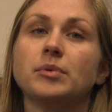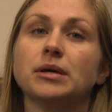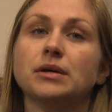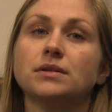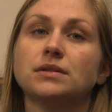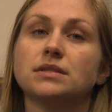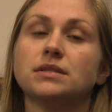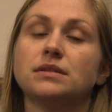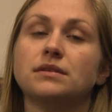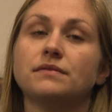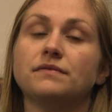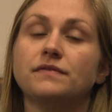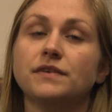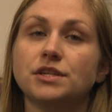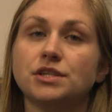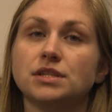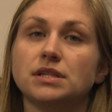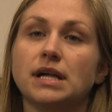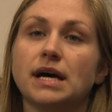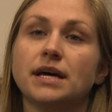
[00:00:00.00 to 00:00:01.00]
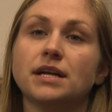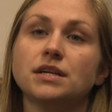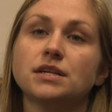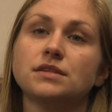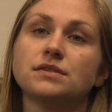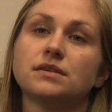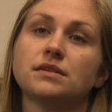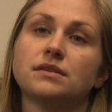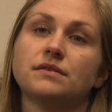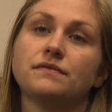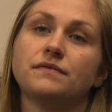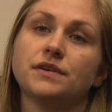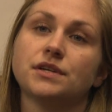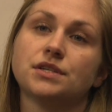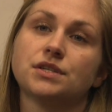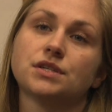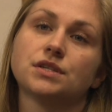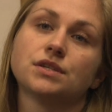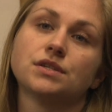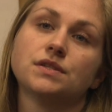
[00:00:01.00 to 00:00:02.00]
built the fish ladder so that the
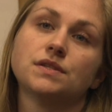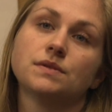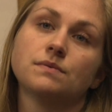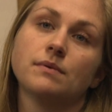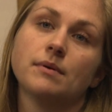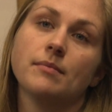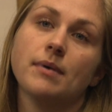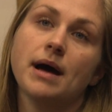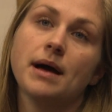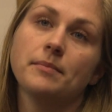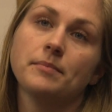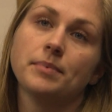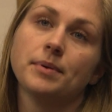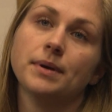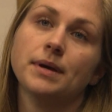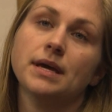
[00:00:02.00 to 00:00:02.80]
fish could swim up.